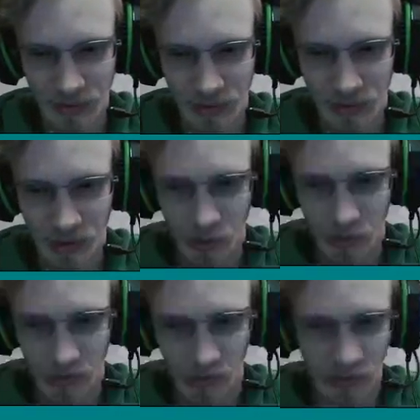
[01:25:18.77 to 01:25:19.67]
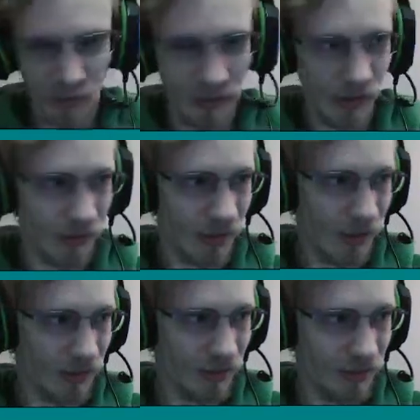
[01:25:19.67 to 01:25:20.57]
All that work that we did for like the
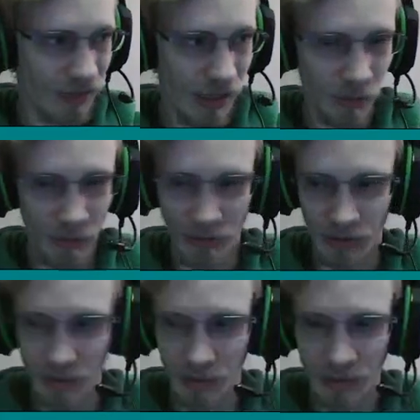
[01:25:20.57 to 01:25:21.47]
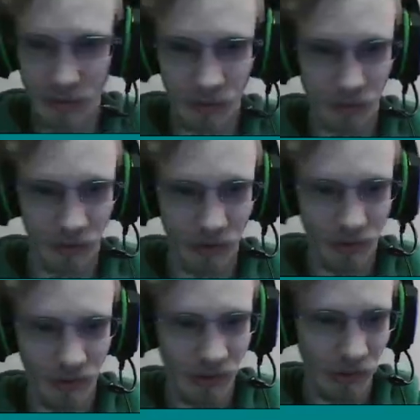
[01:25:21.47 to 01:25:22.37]
last hour or so was
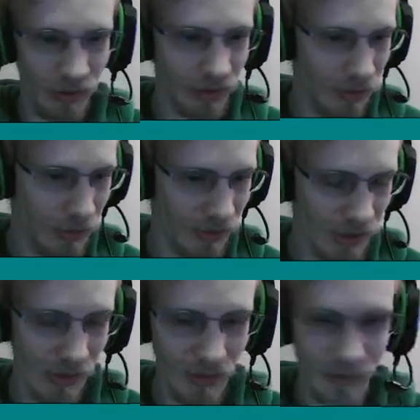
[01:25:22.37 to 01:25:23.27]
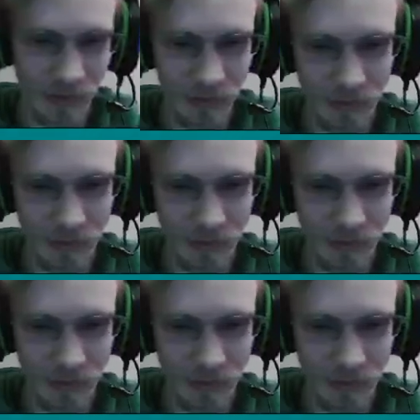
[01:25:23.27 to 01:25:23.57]
just those couple seconds.